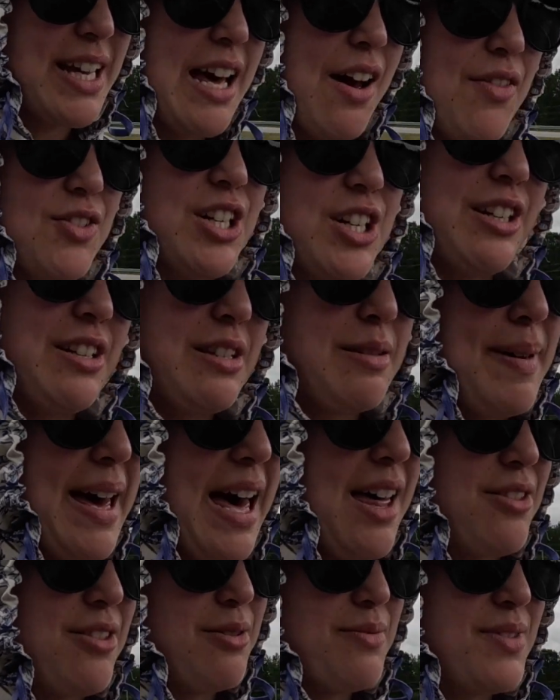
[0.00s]
after I go to the
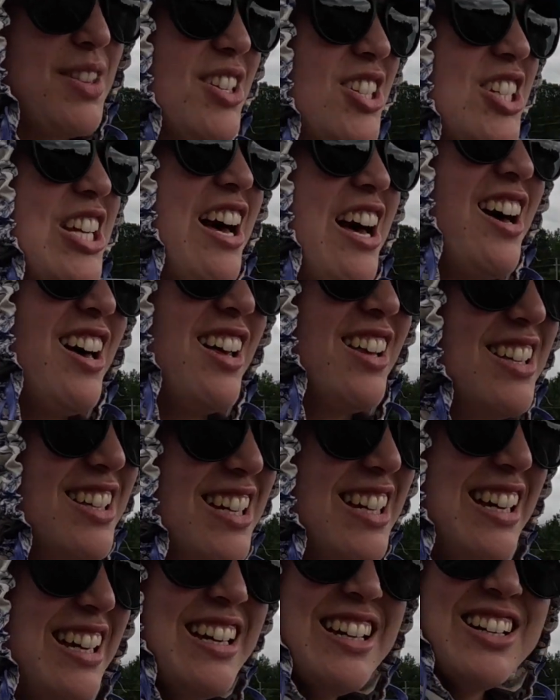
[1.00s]
bathroom in the shell.
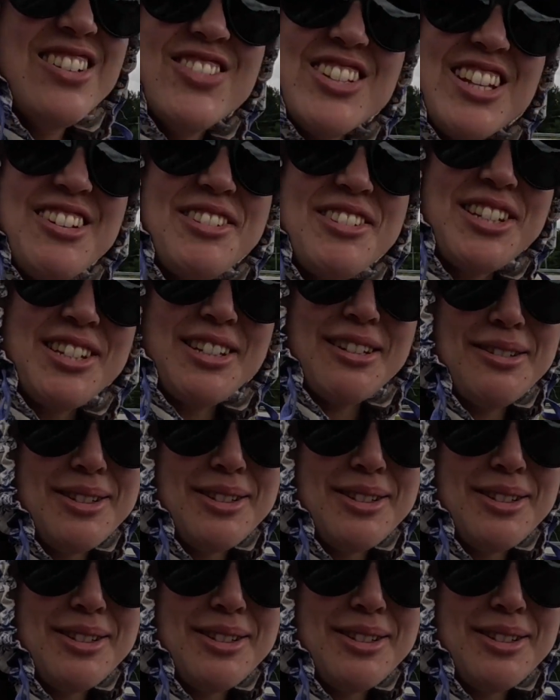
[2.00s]
But that was so